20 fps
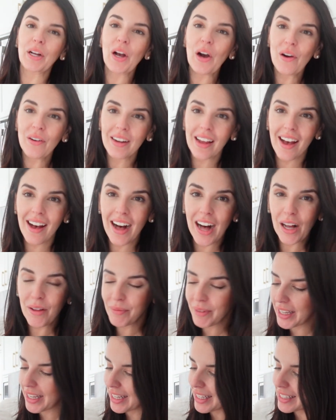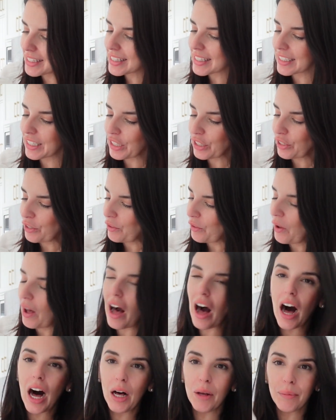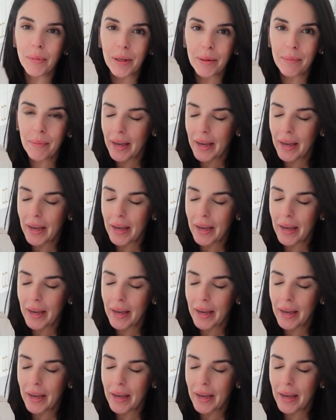coconut almonds and a little almond